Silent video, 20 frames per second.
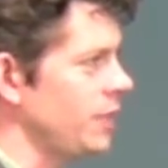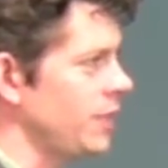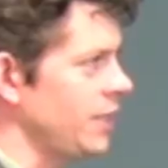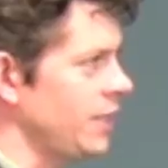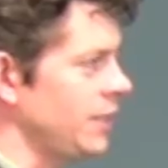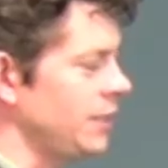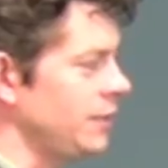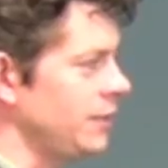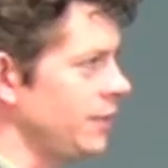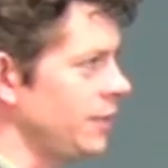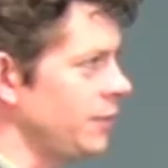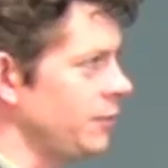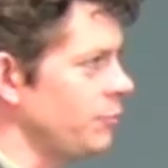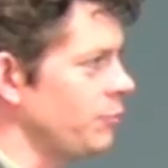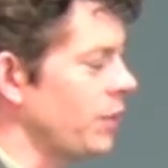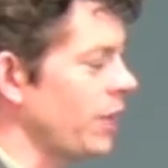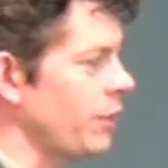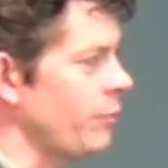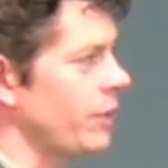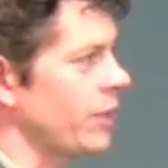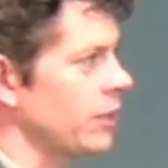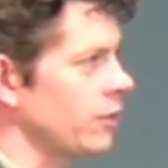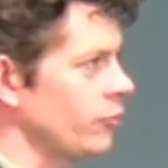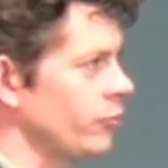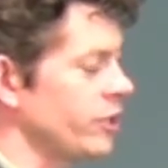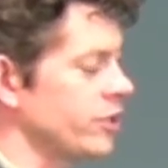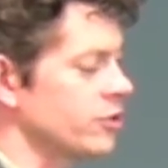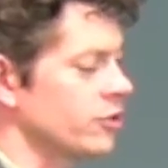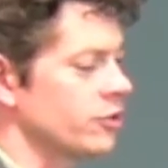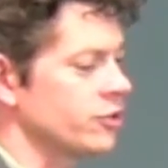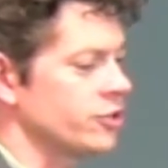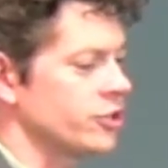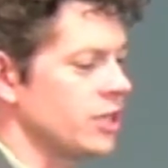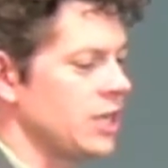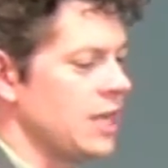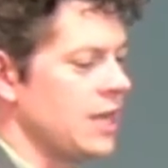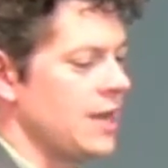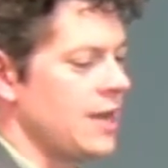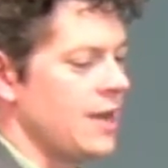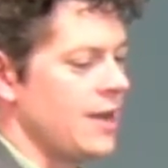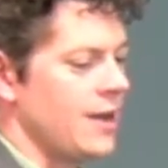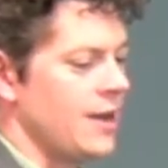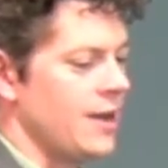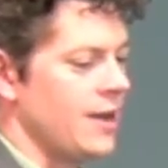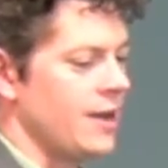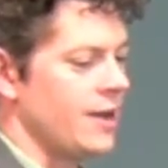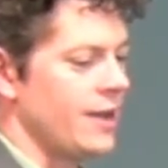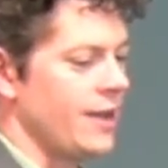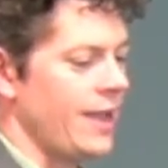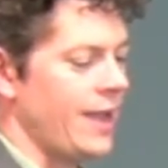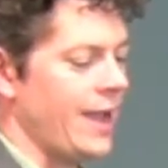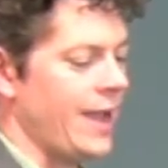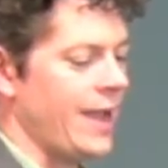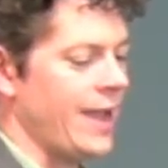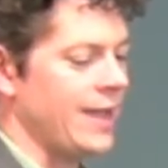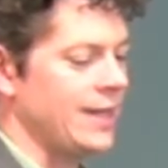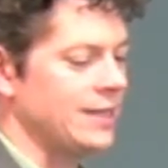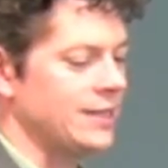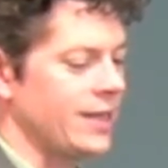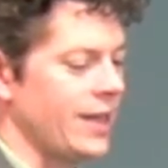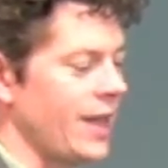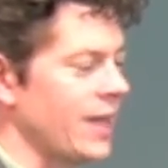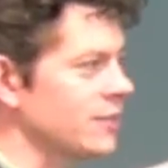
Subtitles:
in biomedical research and